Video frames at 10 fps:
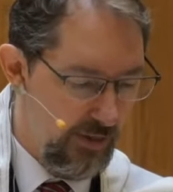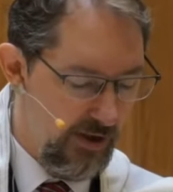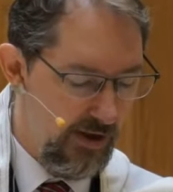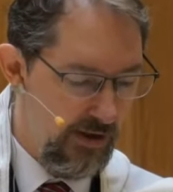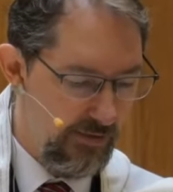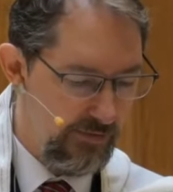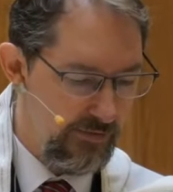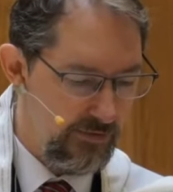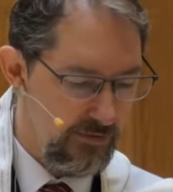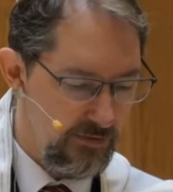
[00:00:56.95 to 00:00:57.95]

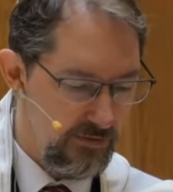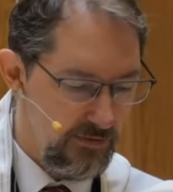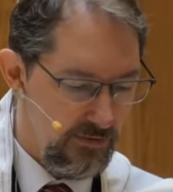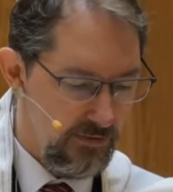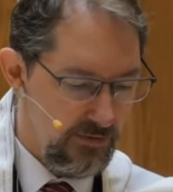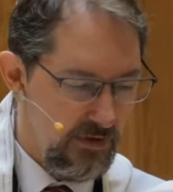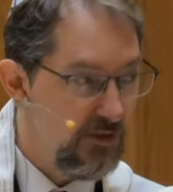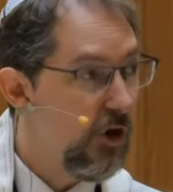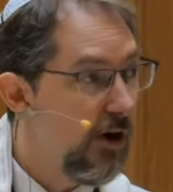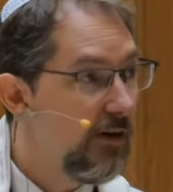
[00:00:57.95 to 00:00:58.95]
lives,
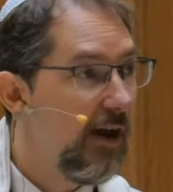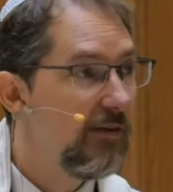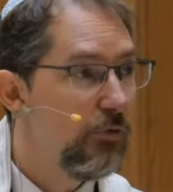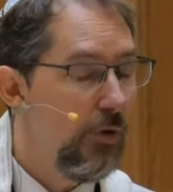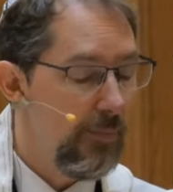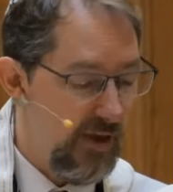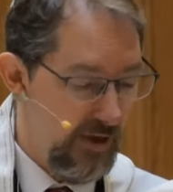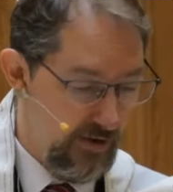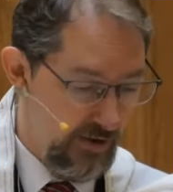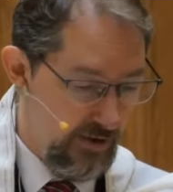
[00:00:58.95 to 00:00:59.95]
it's hard not to remain